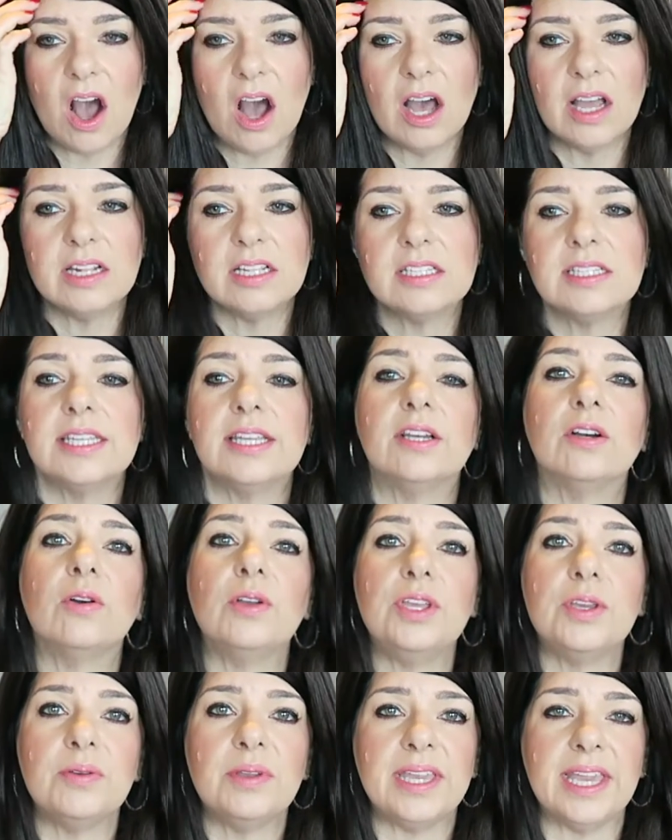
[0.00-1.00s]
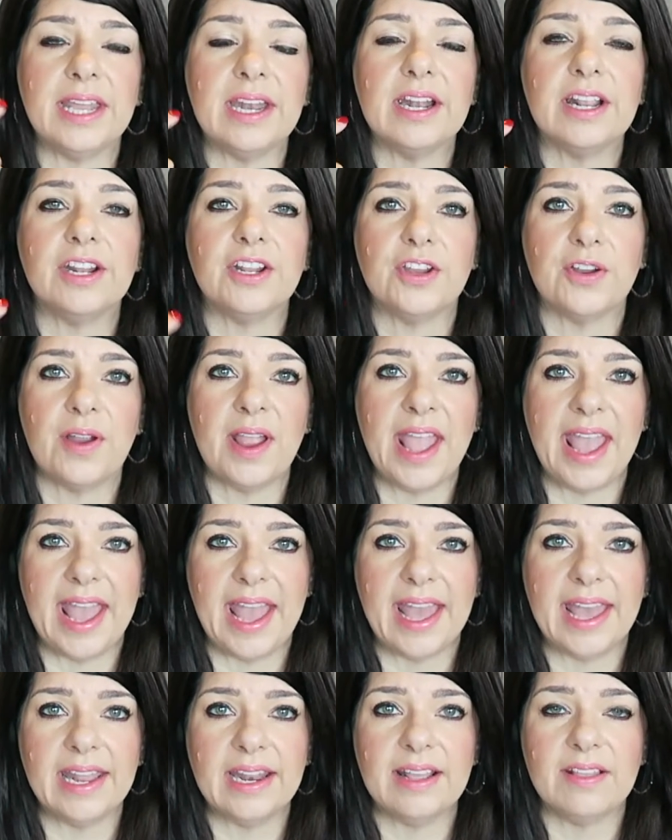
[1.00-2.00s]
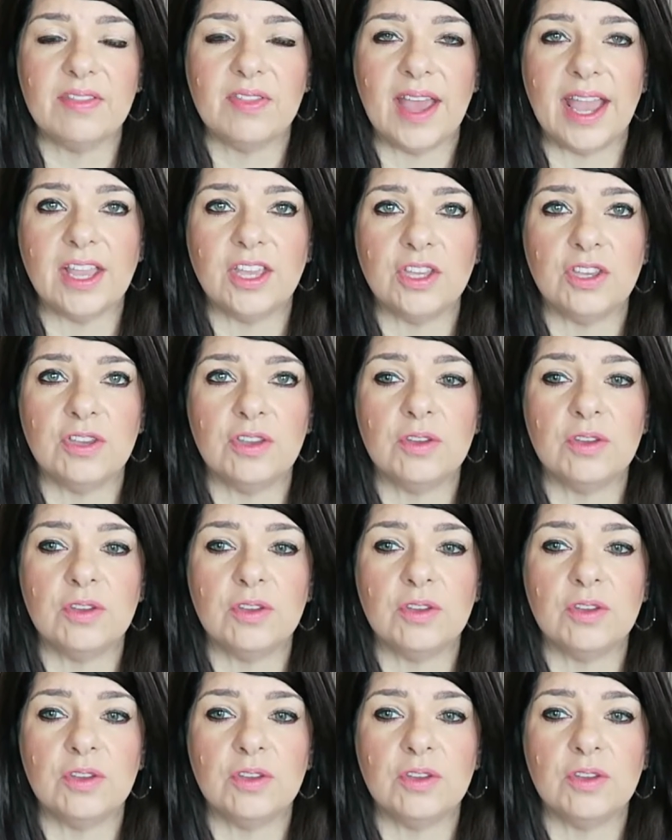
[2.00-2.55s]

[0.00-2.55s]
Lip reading: Until you get it in your head that